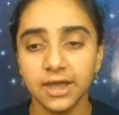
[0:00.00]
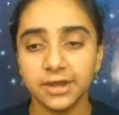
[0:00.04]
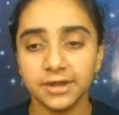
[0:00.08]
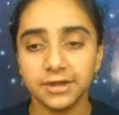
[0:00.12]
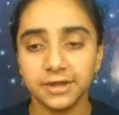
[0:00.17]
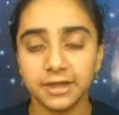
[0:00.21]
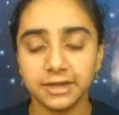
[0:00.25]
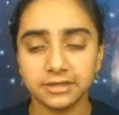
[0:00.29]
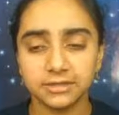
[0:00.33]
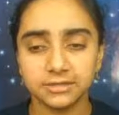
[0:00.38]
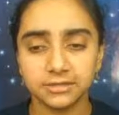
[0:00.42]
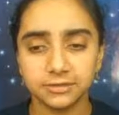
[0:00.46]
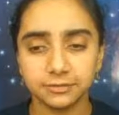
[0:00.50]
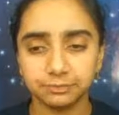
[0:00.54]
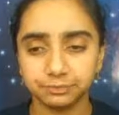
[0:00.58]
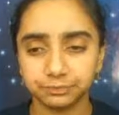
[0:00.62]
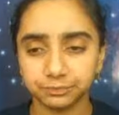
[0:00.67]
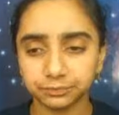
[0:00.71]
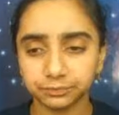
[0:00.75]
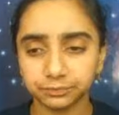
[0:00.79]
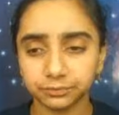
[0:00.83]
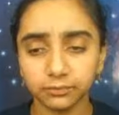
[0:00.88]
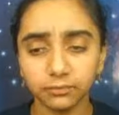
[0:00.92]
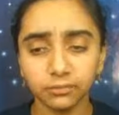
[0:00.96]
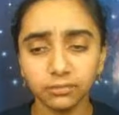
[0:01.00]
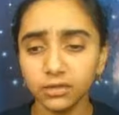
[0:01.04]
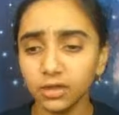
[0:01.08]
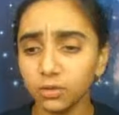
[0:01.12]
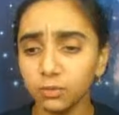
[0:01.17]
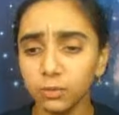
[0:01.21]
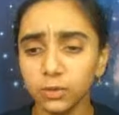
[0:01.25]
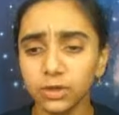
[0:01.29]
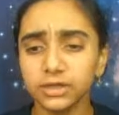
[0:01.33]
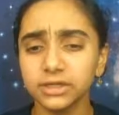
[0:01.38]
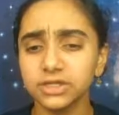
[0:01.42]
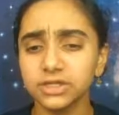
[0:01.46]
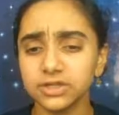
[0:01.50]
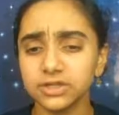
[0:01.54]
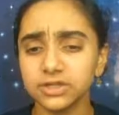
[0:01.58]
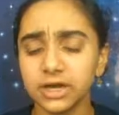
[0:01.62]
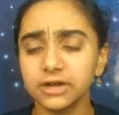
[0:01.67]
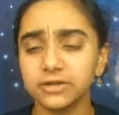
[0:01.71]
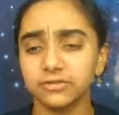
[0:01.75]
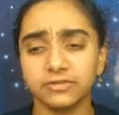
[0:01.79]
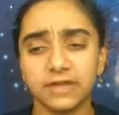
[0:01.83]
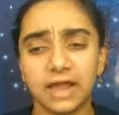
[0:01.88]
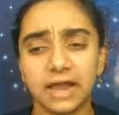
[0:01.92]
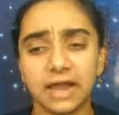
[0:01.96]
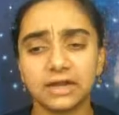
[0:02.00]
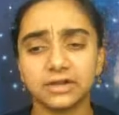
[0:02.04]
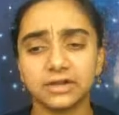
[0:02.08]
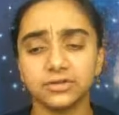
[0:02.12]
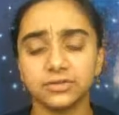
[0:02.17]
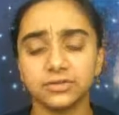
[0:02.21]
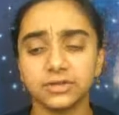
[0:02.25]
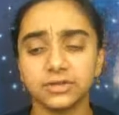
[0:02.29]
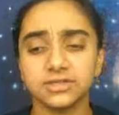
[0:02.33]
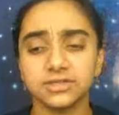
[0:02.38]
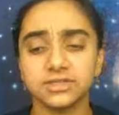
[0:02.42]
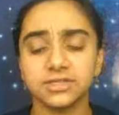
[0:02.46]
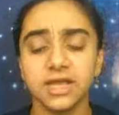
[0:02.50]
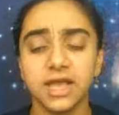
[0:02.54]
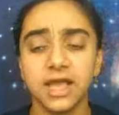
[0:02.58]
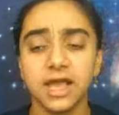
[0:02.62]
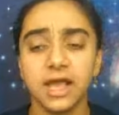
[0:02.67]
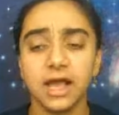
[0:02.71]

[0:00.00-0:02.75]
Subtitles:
Next, we're going to try to factor this.